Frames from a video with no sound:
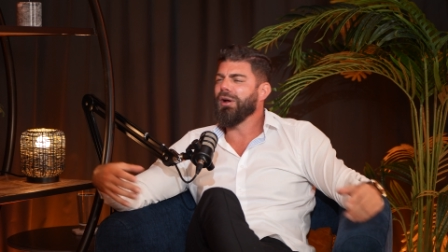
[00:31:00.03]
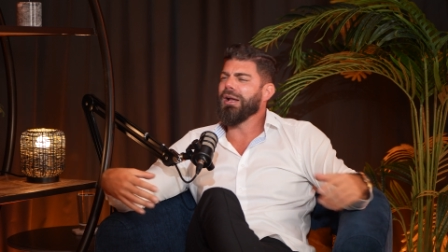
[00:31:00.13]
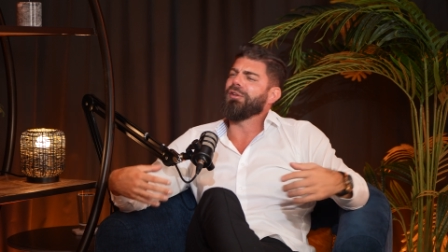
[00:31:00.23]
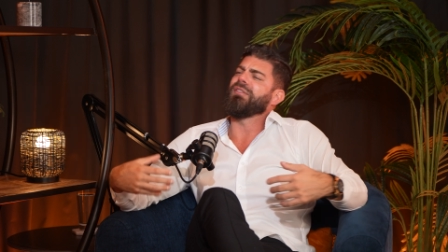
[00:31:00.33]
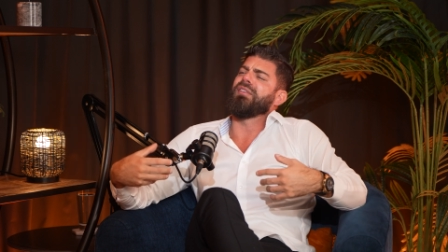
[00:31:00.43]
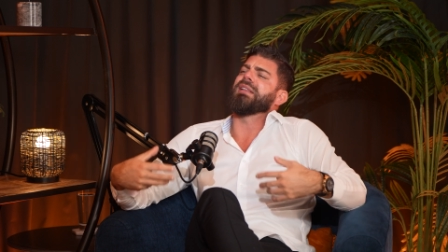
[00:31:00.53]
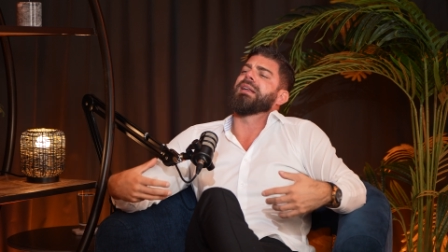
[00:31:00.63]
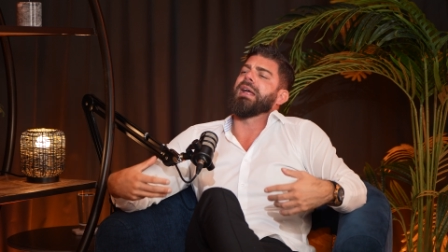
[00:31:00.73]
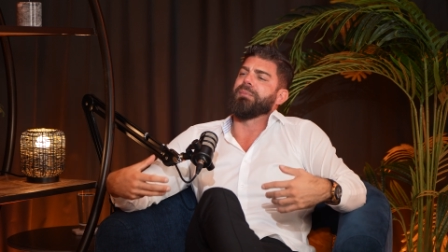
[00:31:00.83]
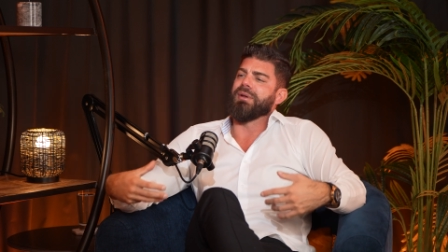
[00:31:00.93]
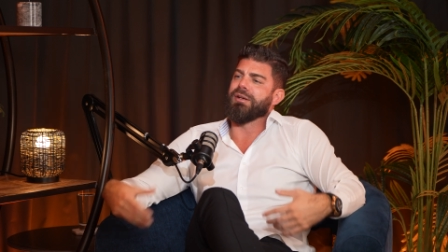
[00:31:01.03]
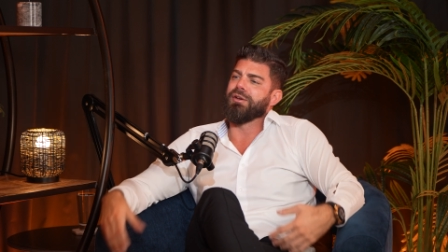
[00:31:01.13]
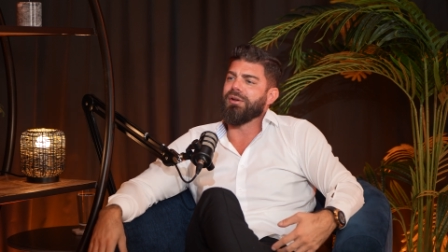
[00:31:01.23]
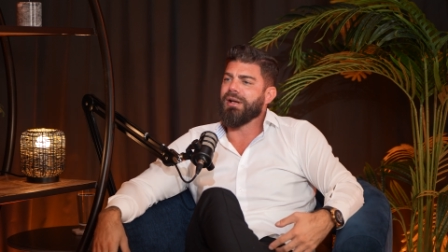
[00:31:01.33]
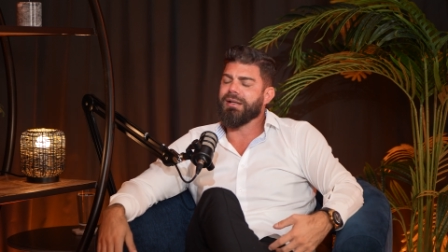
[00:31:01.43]
are a lot fat and happy, and
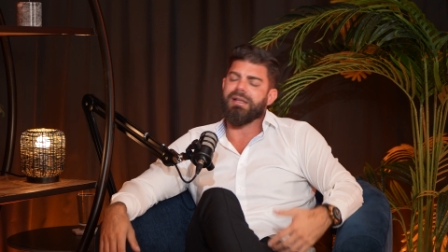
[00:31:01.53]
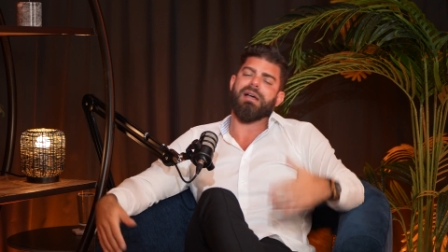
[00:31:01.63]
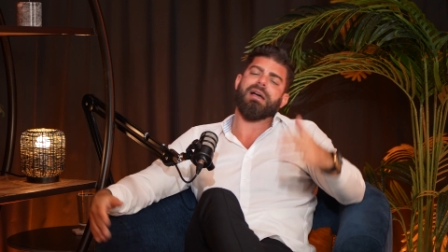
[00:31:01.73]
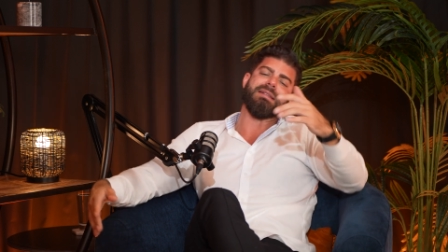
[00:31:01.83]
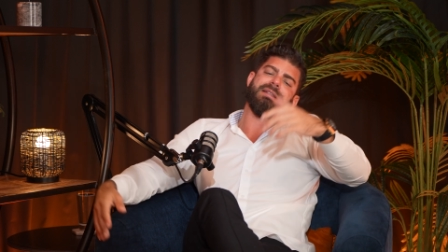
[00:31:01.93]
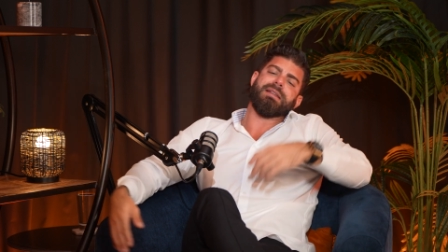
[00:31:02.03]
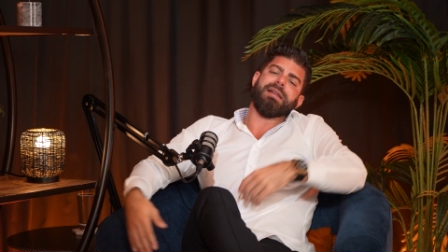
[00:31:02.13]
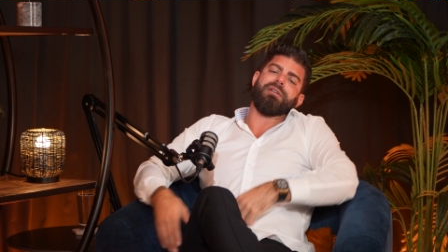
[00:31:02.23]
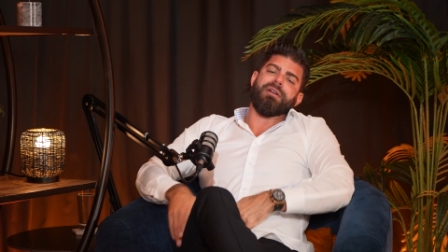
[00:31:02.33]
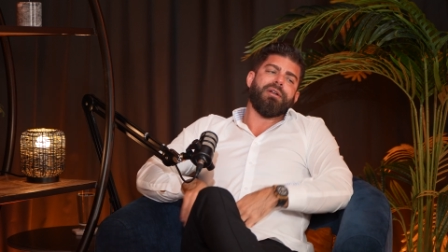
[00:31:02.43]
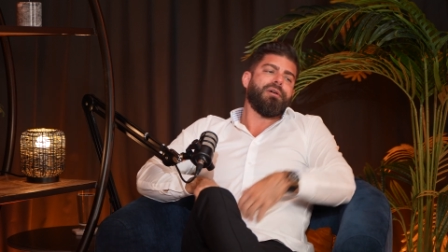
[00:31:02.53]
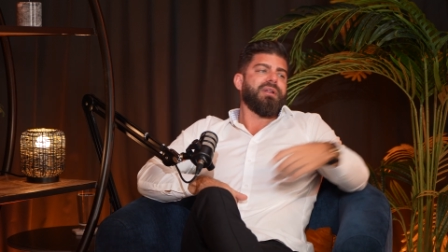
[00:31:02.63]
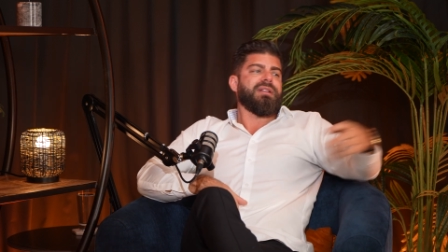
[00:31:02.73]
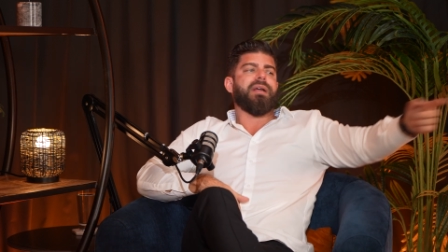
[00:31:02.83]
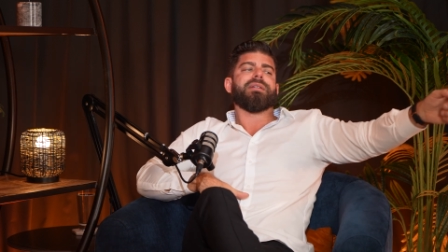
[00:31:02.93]
yeah, I sit here and
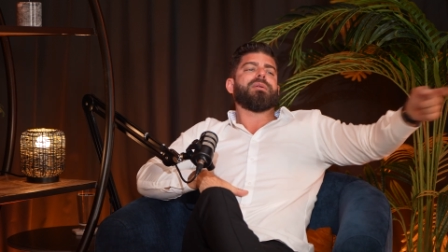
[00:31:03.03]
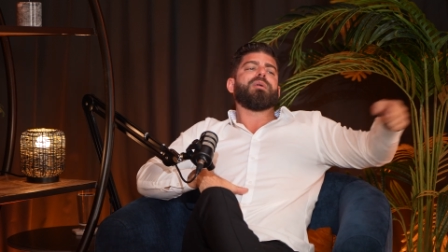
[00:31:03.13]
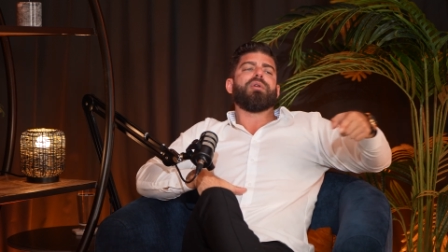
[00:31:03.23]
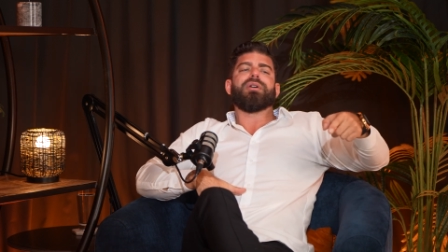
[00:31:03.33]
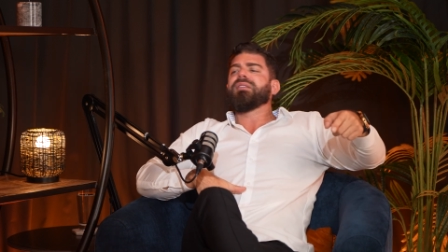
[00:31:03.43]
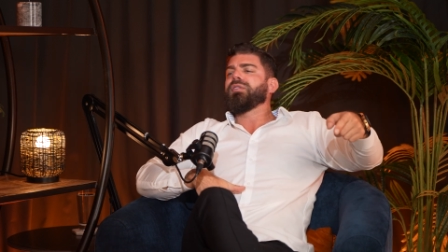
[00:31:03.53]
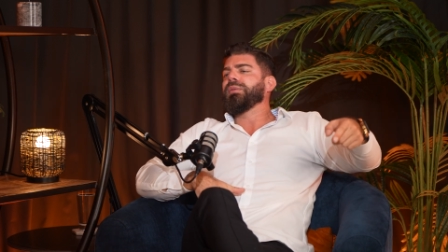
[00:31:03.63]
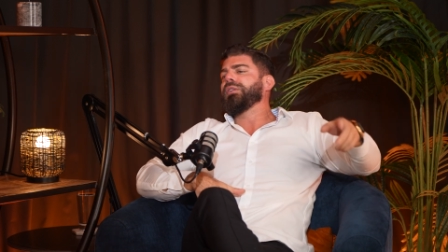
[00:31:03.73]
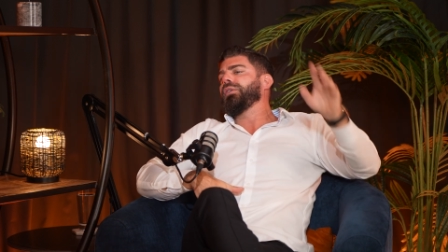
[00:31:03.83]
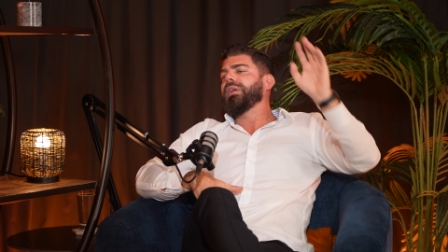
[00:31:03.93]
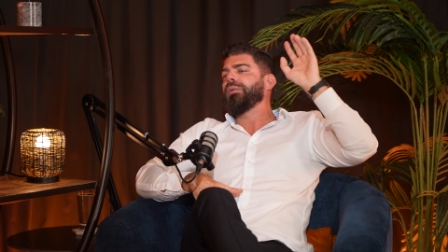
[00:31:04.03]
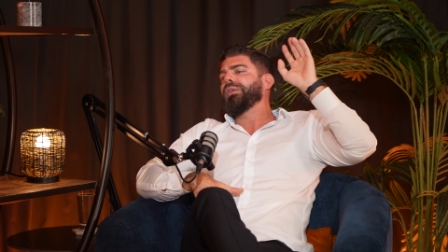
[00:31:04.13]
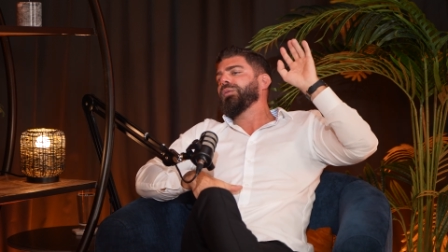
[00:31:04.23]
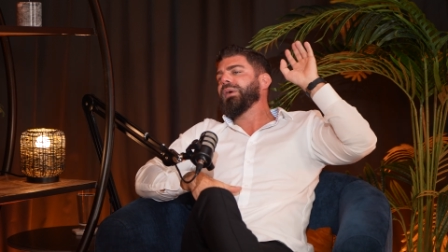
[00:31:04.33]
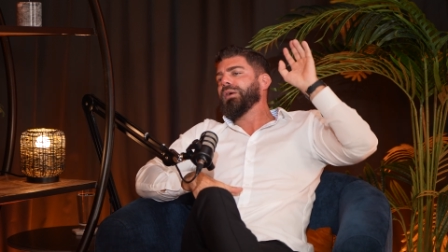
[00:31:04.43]
while the customer walk in from the door and he
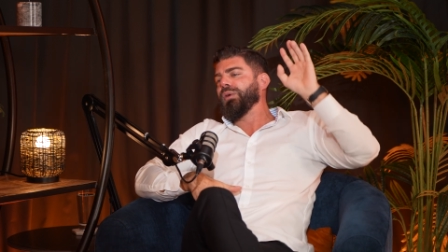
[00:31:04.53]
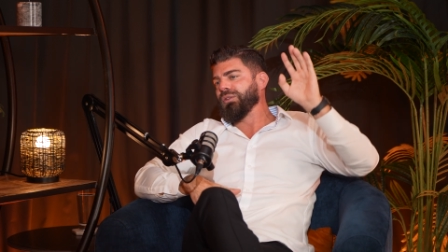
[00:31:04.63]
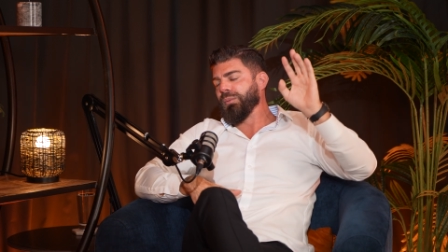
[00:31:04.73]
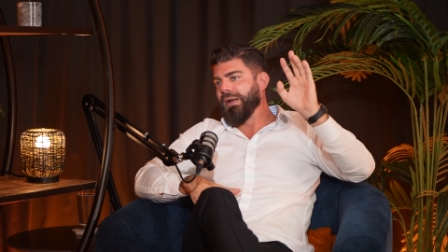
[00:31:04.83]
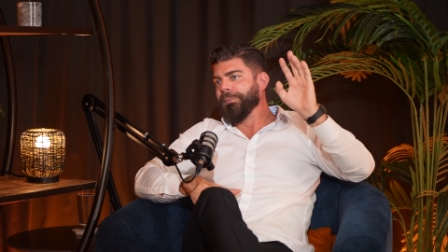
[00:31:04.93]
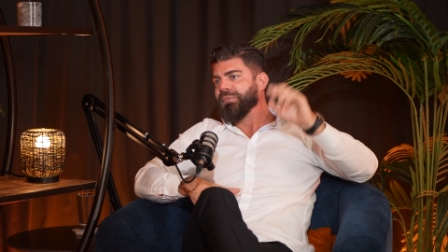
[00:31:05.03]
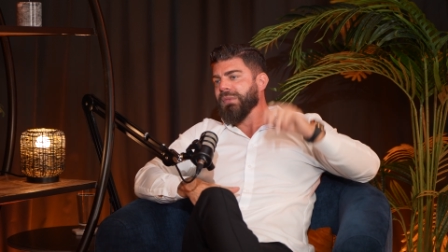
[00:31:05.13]
want to buy.